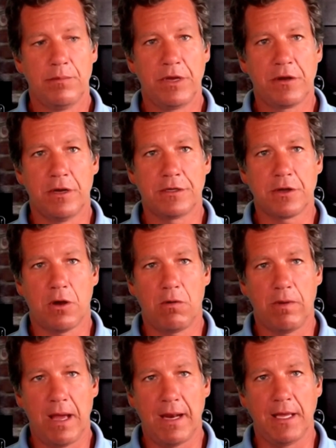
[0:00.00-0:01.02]
Because
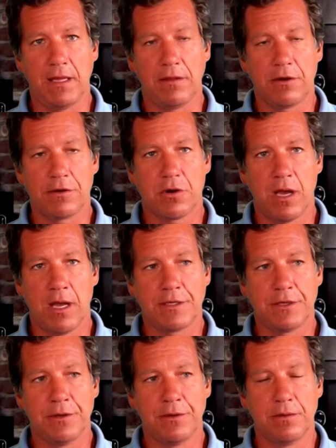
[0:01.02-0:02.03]
already they're trying
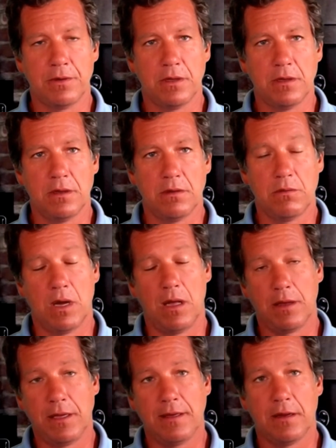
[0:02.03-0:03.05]

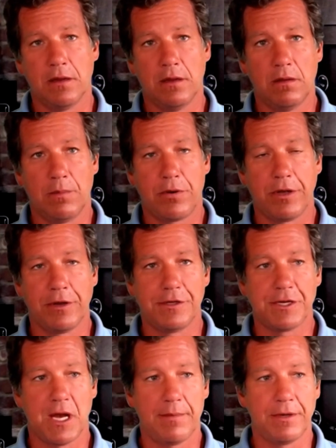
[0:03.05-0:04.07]
to, he did a pretty good
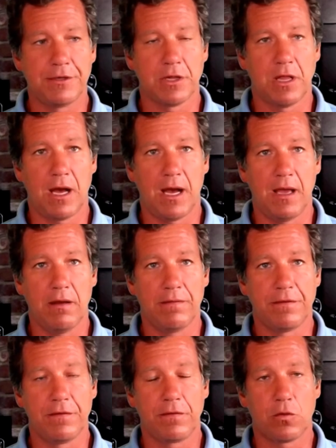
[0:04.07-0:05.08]
job in July
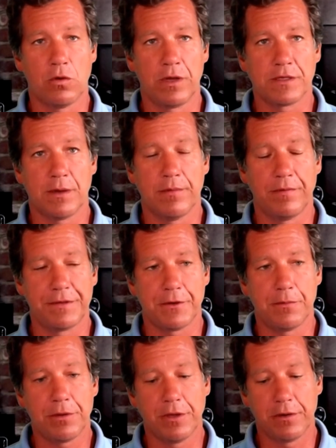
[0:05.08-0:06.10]
of destroying some of his
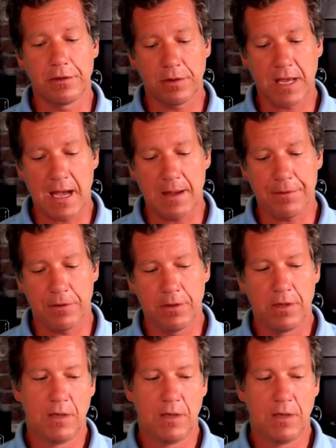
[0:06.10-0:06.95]
own political capital.